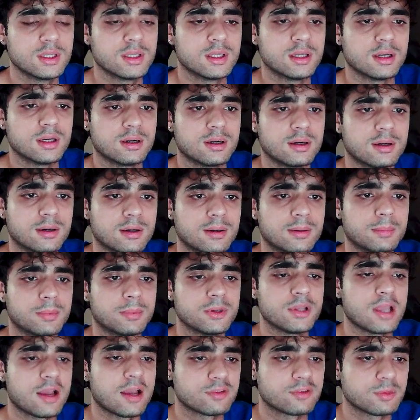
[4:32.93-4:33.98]
but
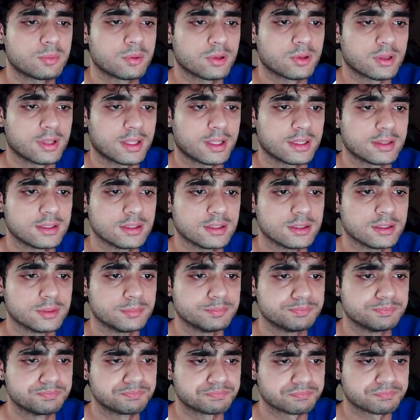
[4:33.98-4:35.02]
you have to put like the
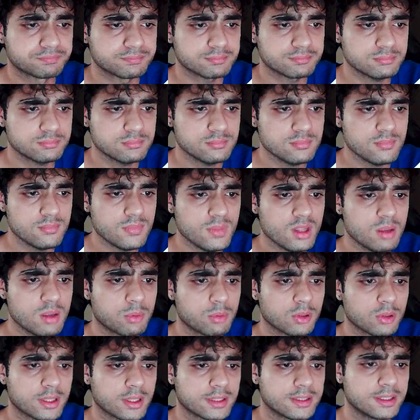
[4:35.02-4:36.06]

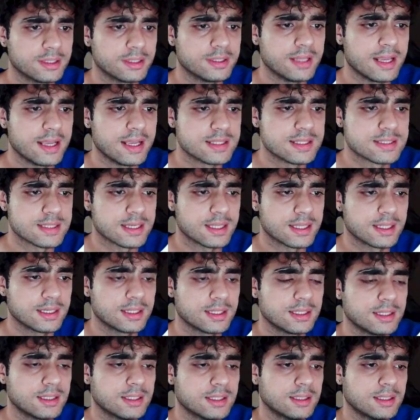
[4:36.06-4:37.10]
dates in,
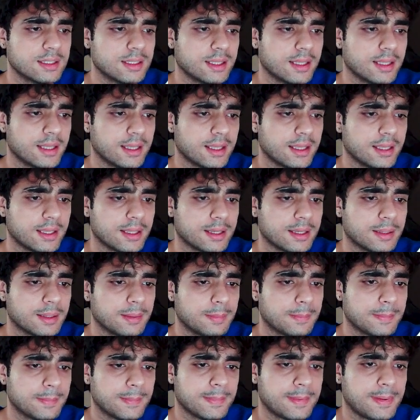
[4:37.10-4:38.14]
and
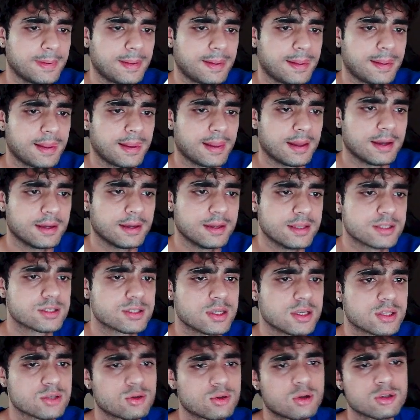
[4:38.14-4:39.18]

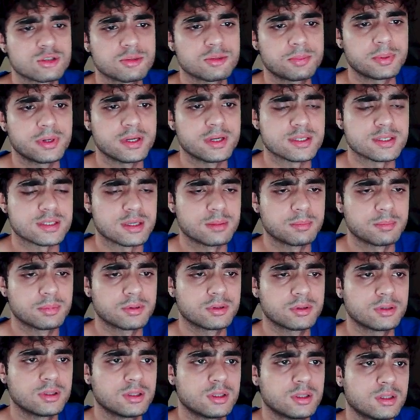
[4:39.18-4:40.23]
it's also pretty
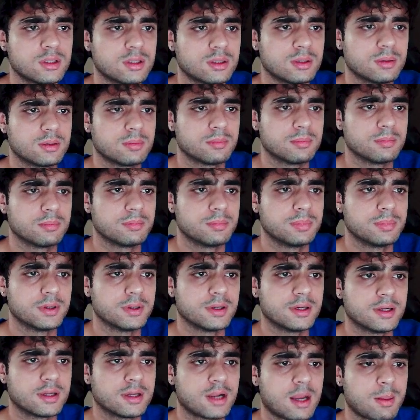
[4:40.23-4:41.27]
simple.
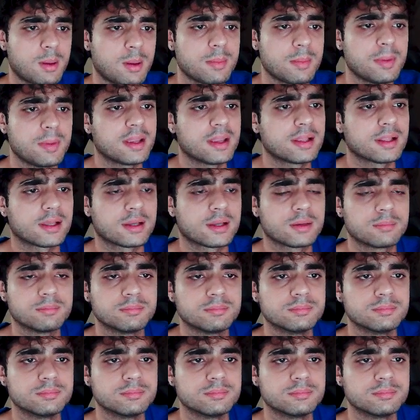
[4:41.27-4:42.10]
But I might make like a